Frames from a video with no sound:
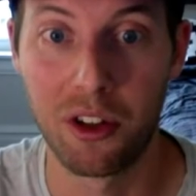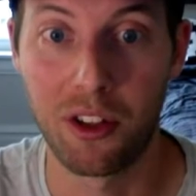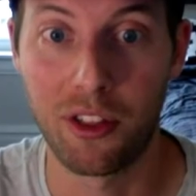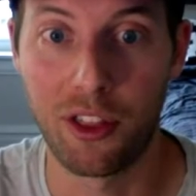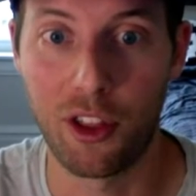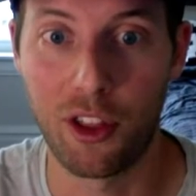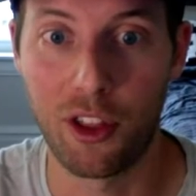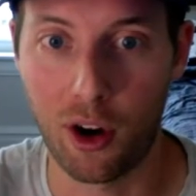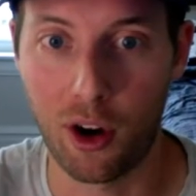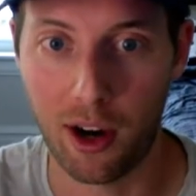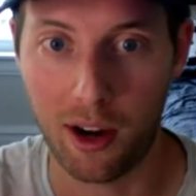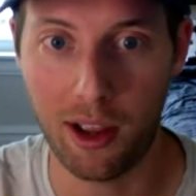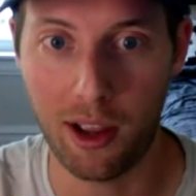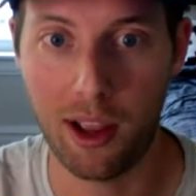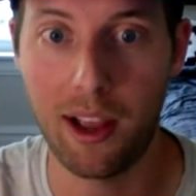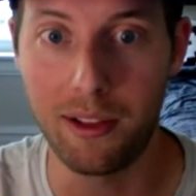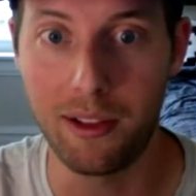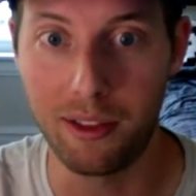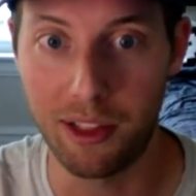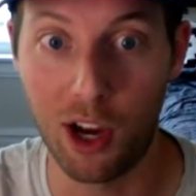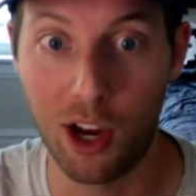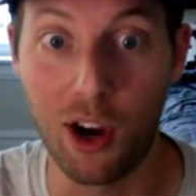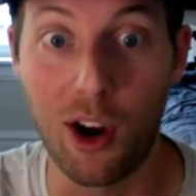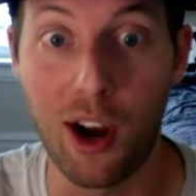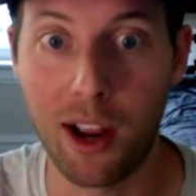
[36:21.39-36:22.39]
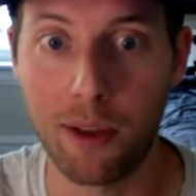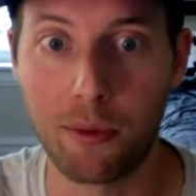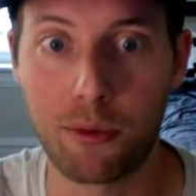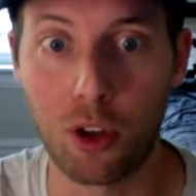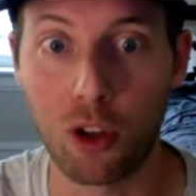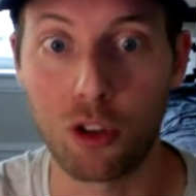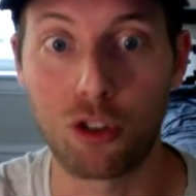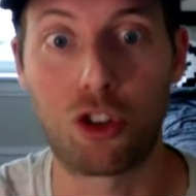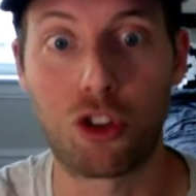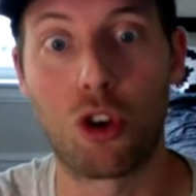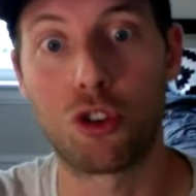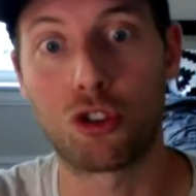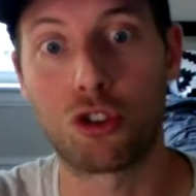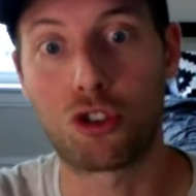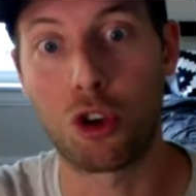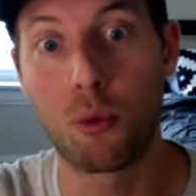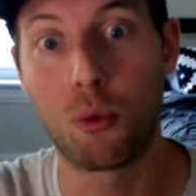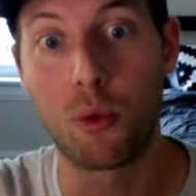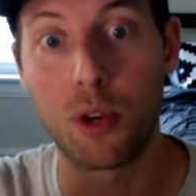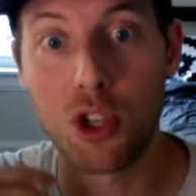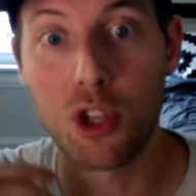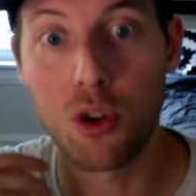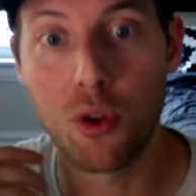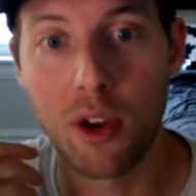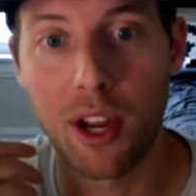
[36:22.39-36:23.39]
They're, so, so
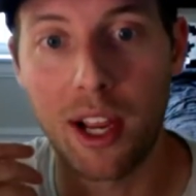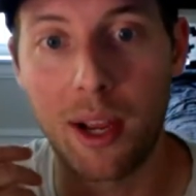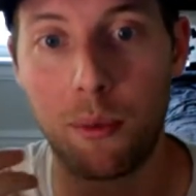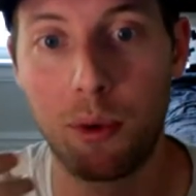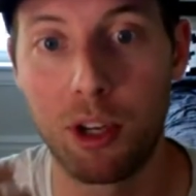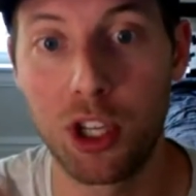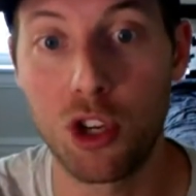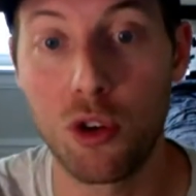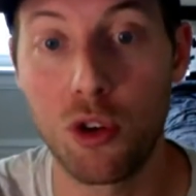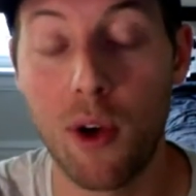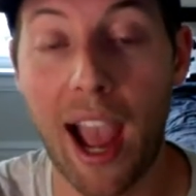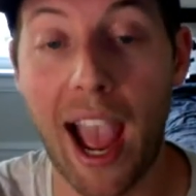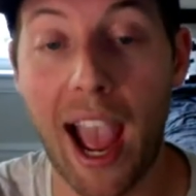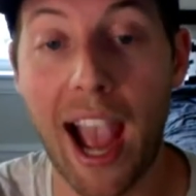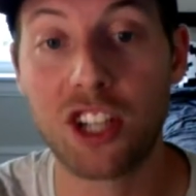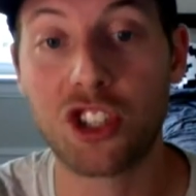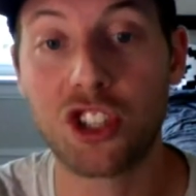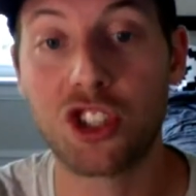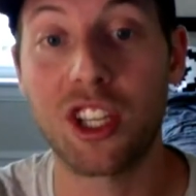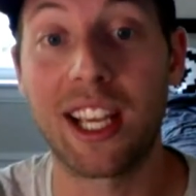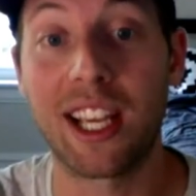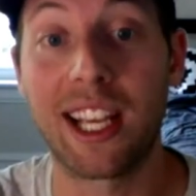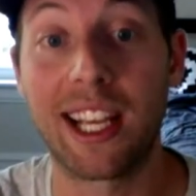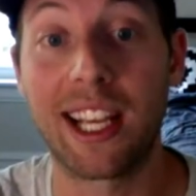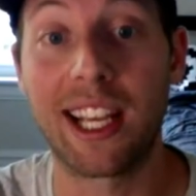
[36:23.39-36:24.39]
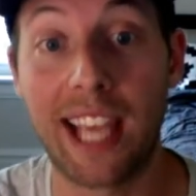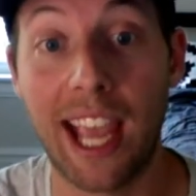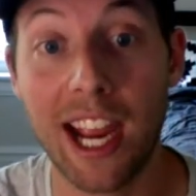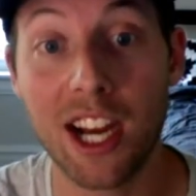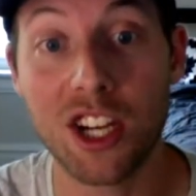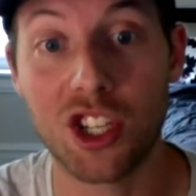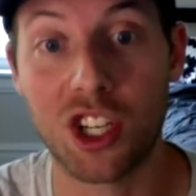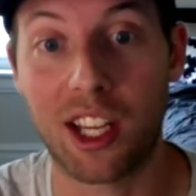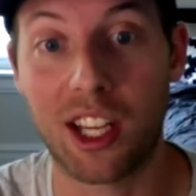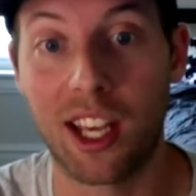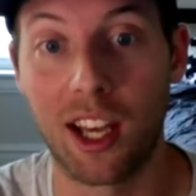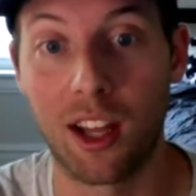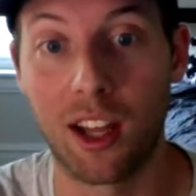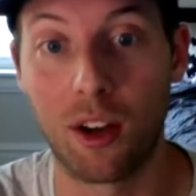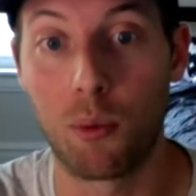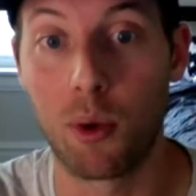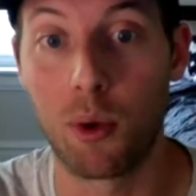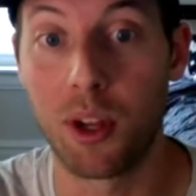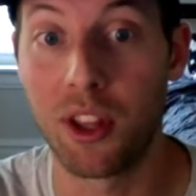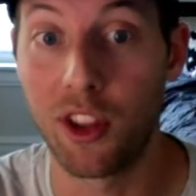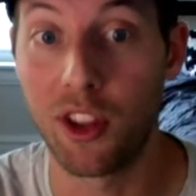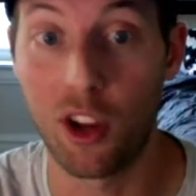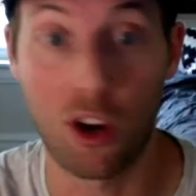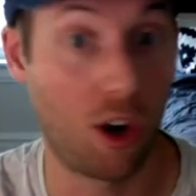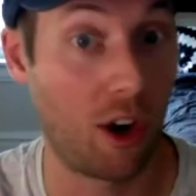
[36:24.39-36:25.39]
when you, when you actually engage a kid,
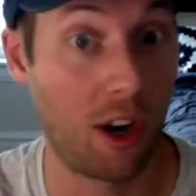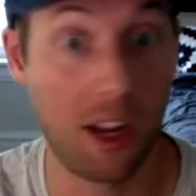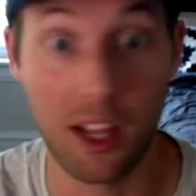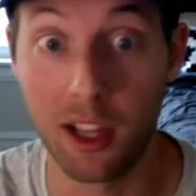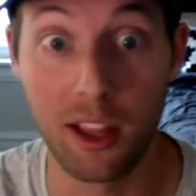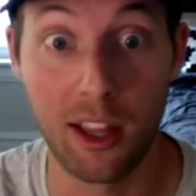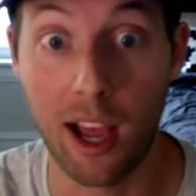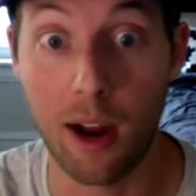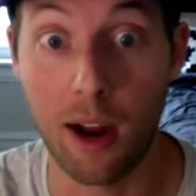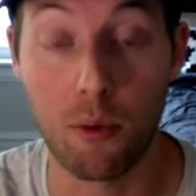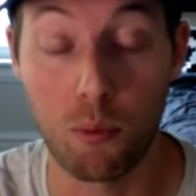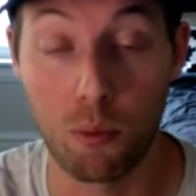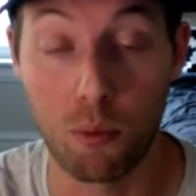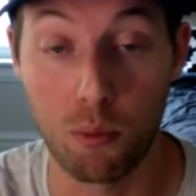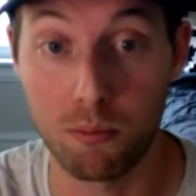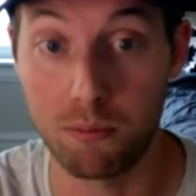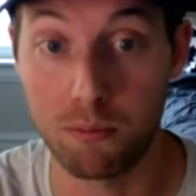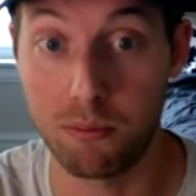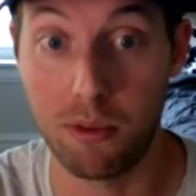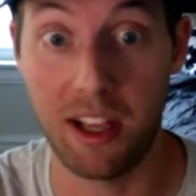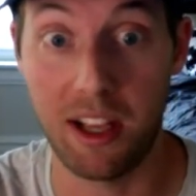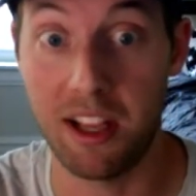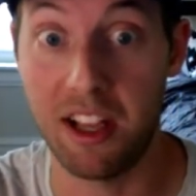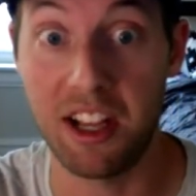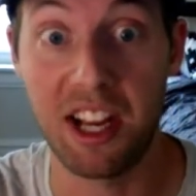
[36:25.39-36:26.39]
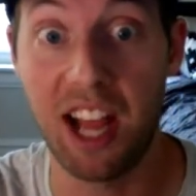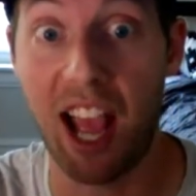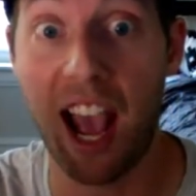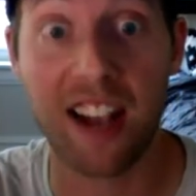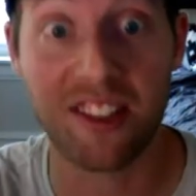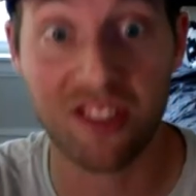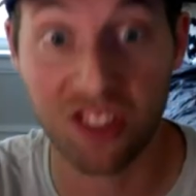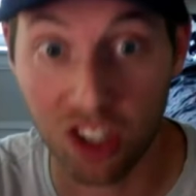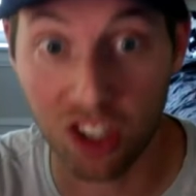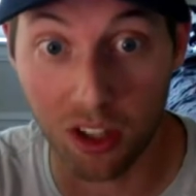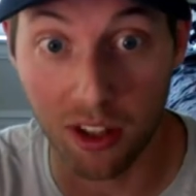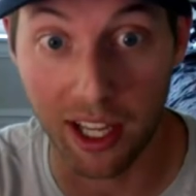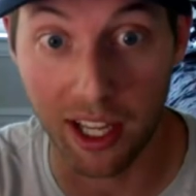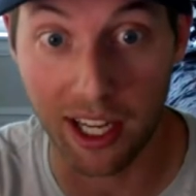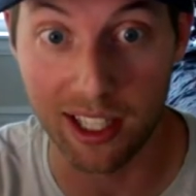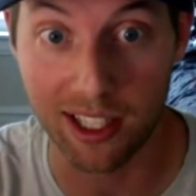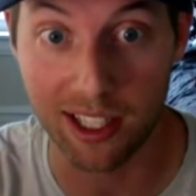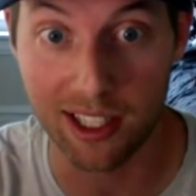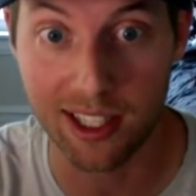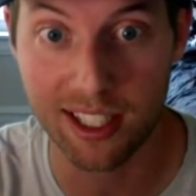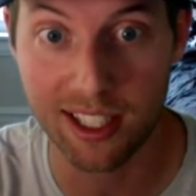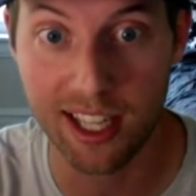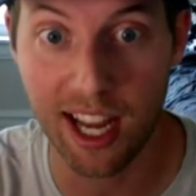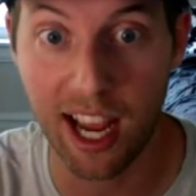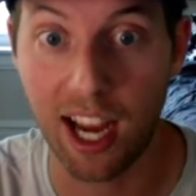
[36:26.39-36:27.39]
when they're in that escalated
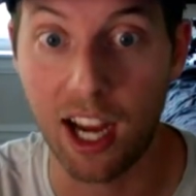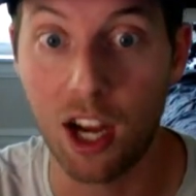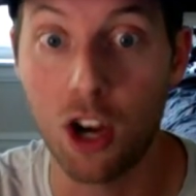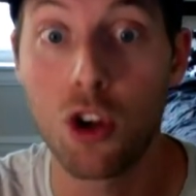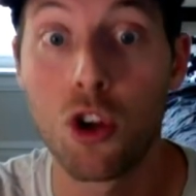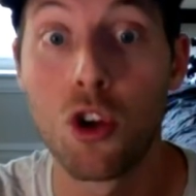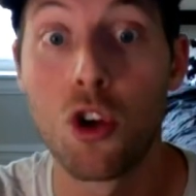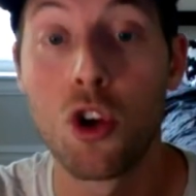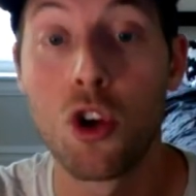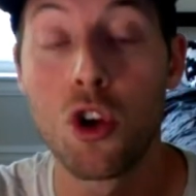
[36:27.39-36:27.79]
state,